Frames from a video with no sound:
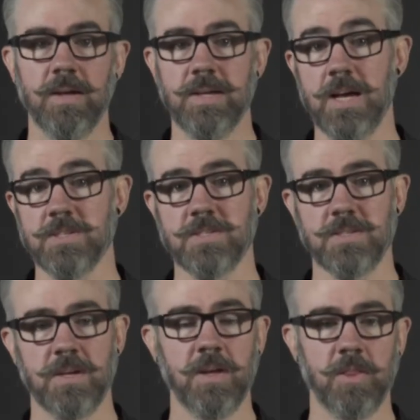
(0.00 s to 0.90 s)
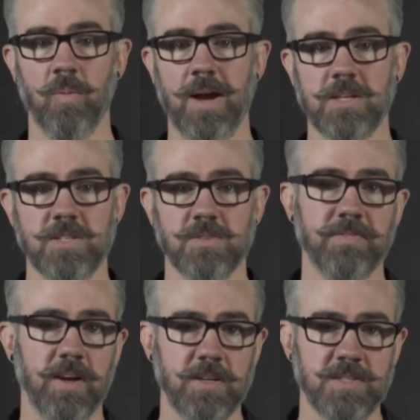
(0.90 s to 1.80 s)
Yes, the waxes are
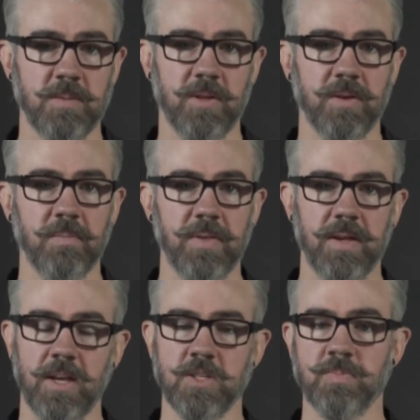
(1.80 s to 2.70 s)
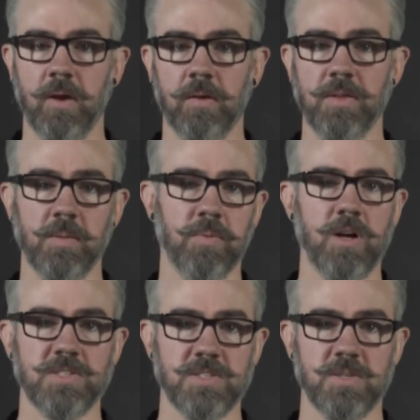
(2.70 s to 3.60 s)
very similar and it's purely the
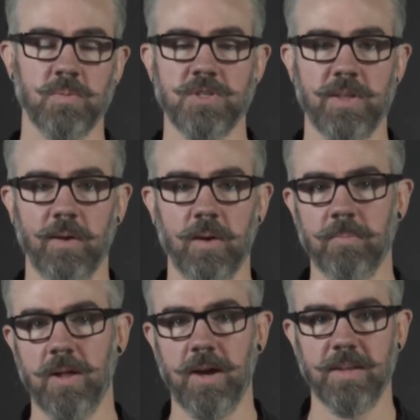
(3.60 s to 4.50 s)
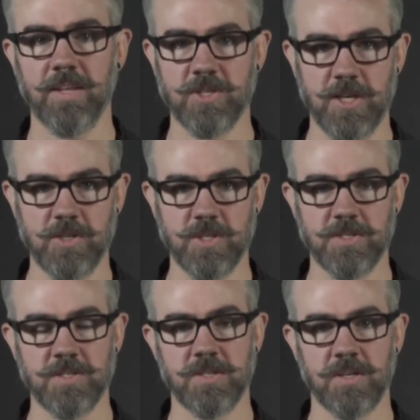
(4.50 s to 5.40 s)
process in which they are applied that changes.